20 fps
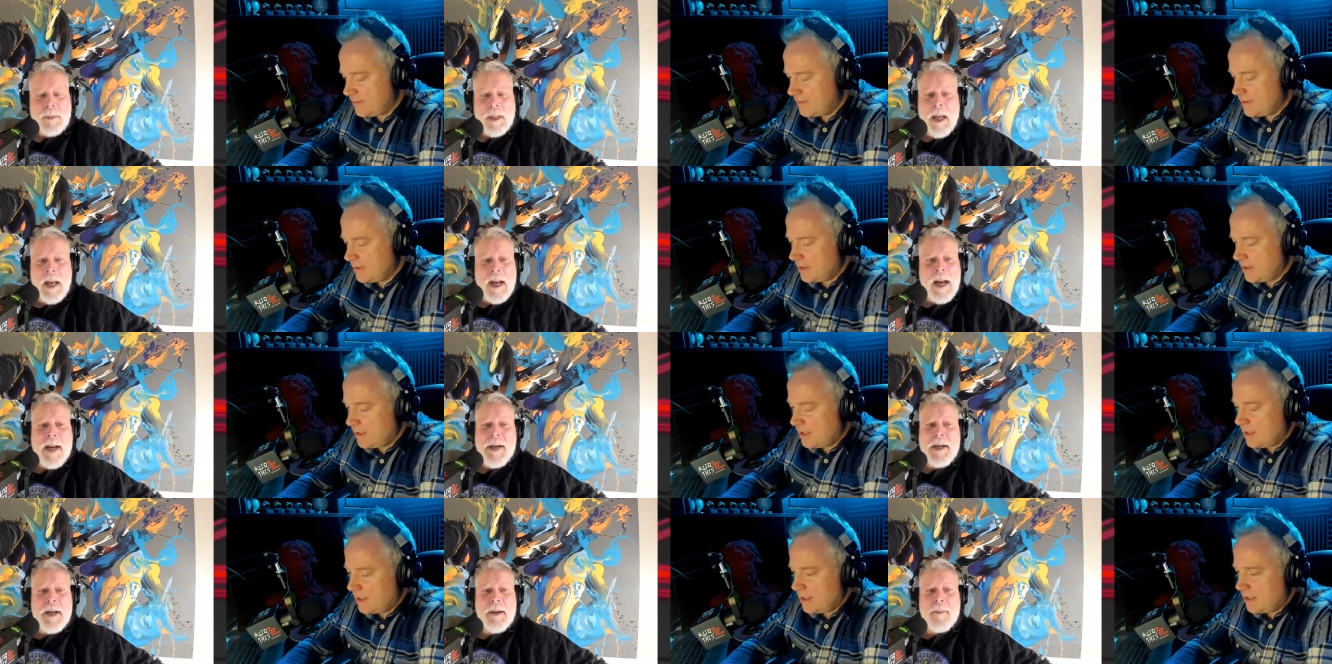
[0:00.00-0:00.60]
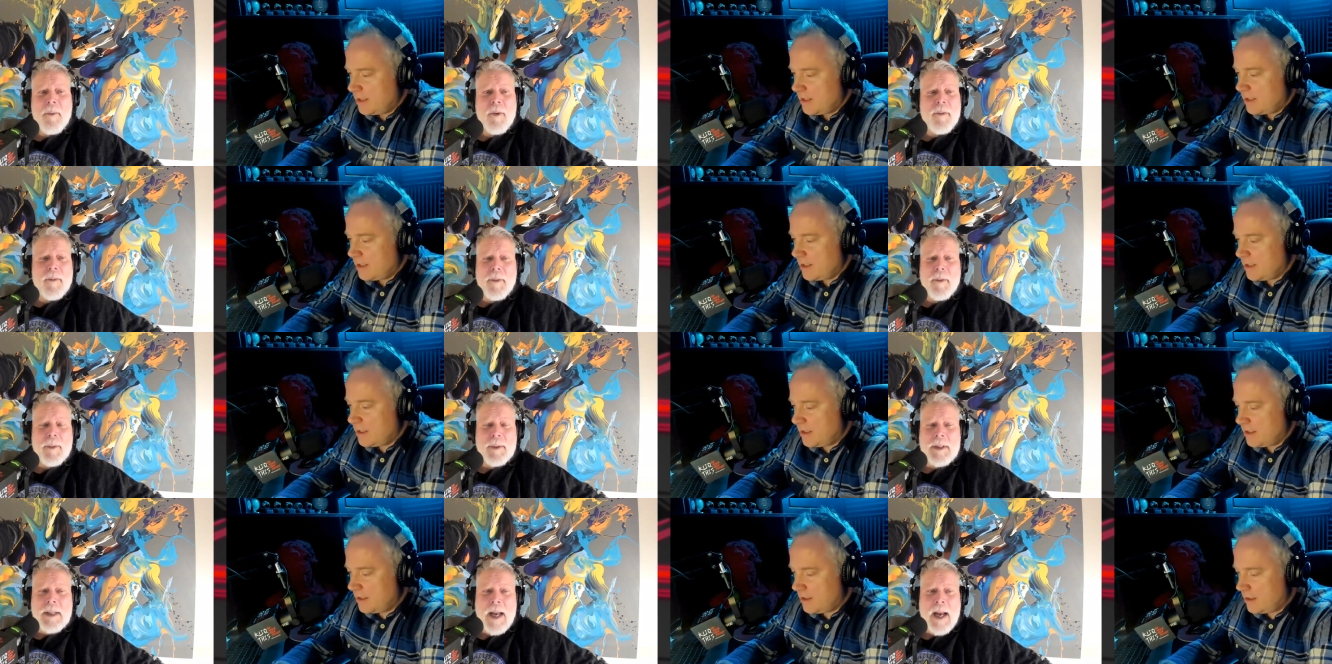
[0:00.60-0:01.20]
Speaker 1: I did a movie
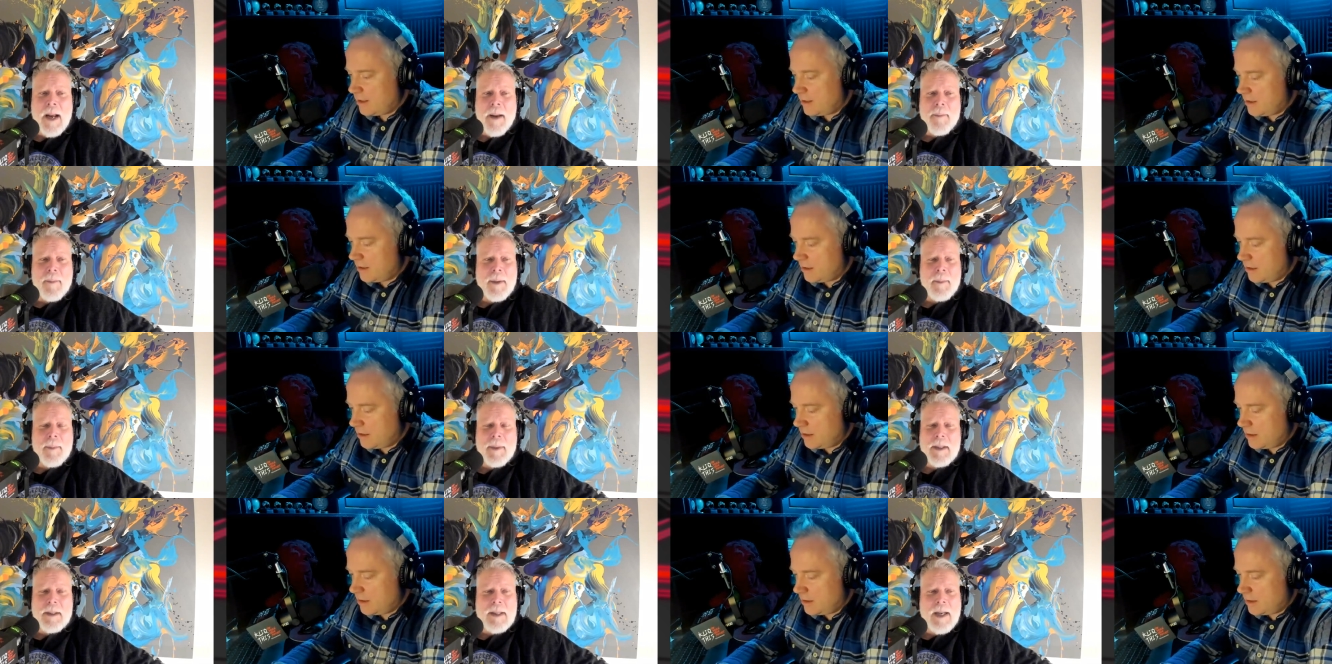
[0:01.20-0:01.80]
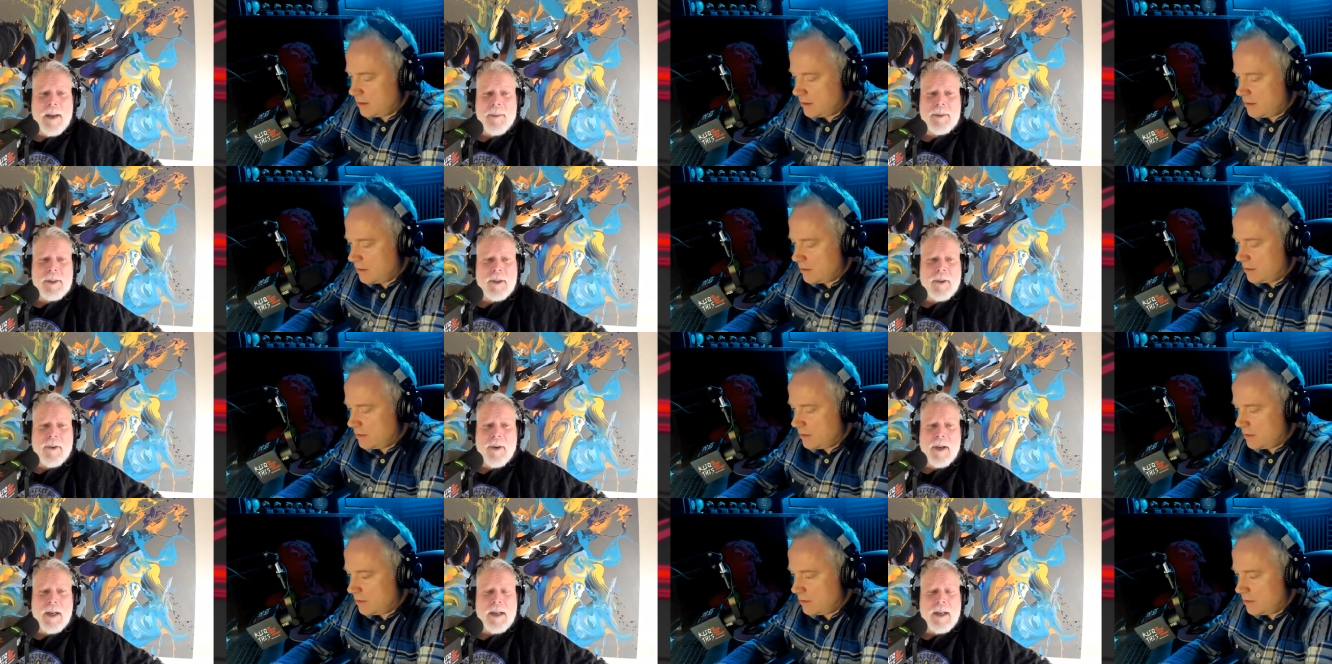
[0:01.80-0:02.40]
with Tom. I mean, Tom's a
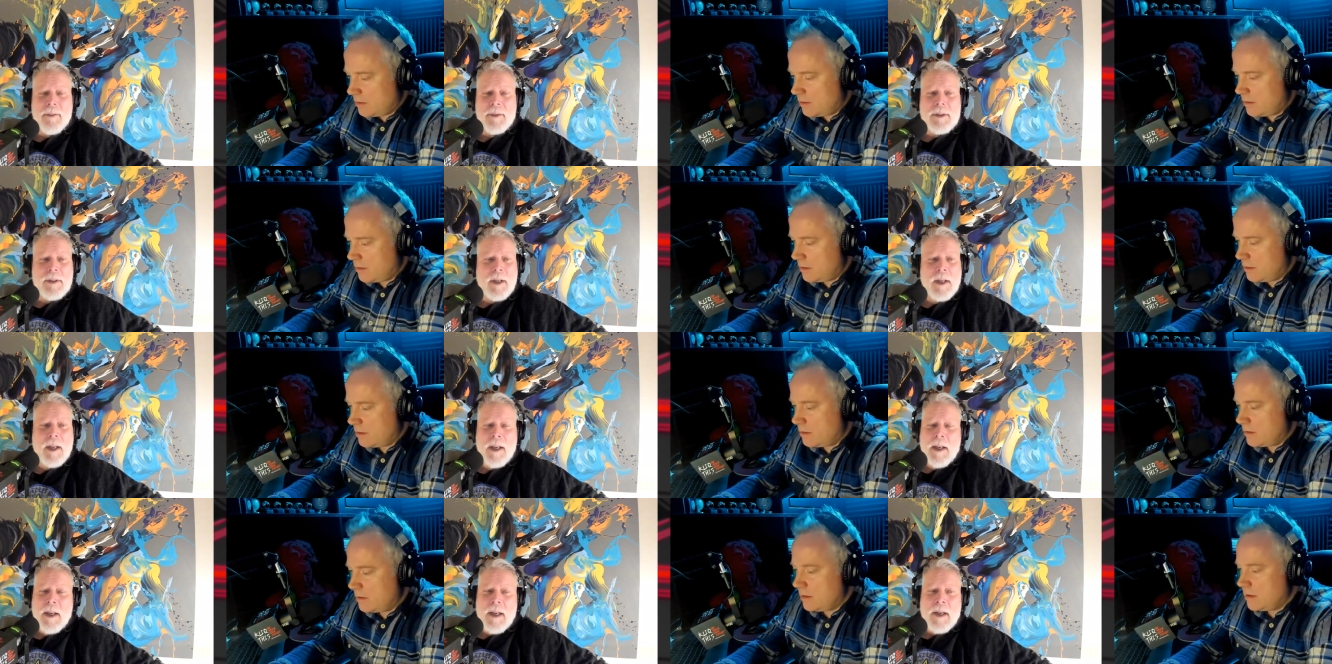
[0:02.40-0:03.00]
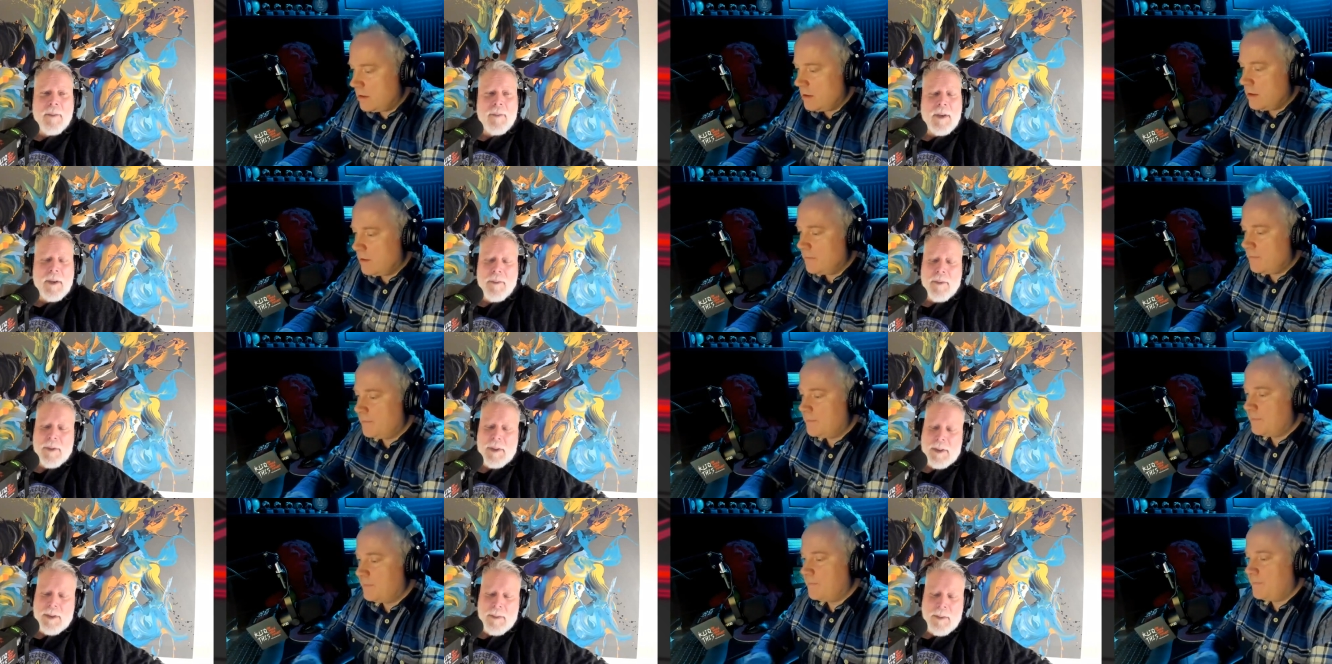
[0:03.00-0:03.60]
great, he was, he, he
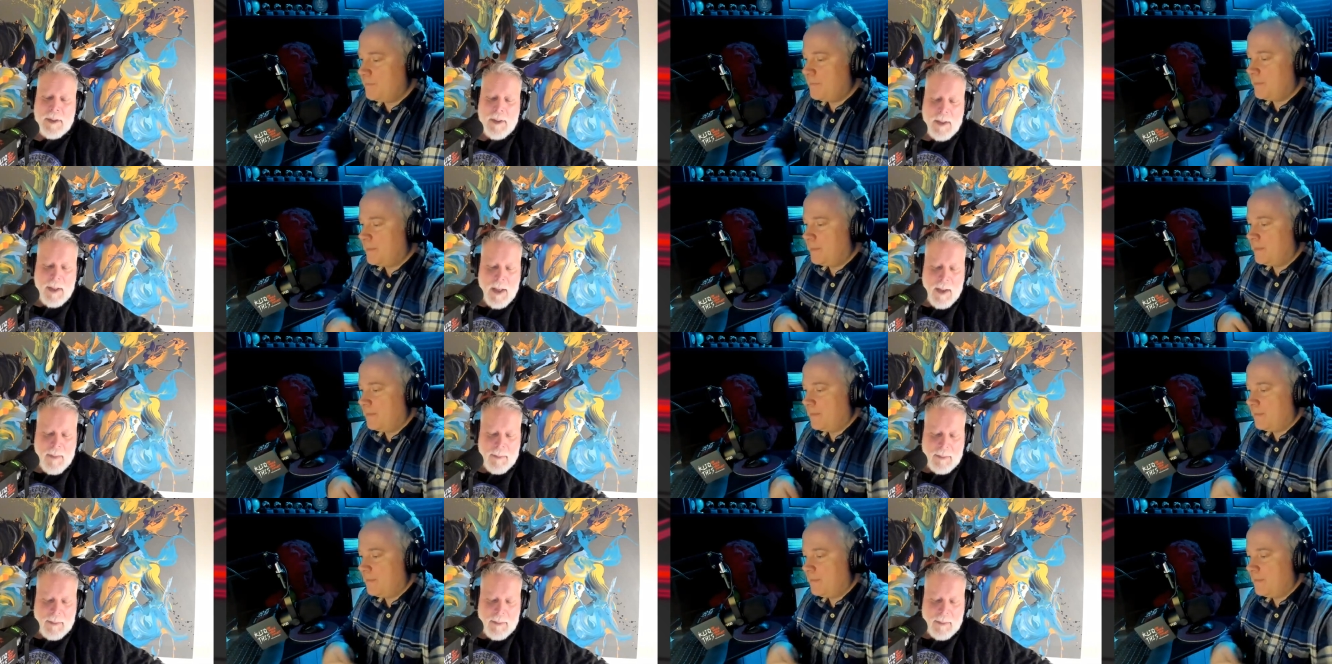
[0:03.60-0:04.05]
was a